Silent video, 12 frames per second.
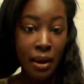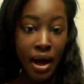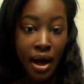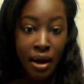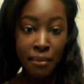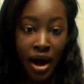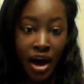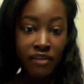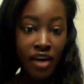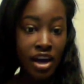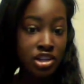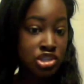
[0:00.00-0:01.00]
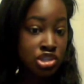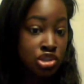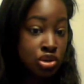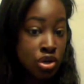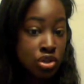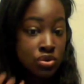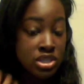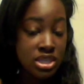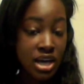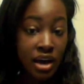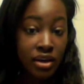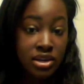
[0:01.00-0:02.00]
I've had 2 or 3
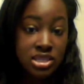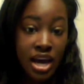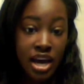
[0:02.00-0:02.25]
stylists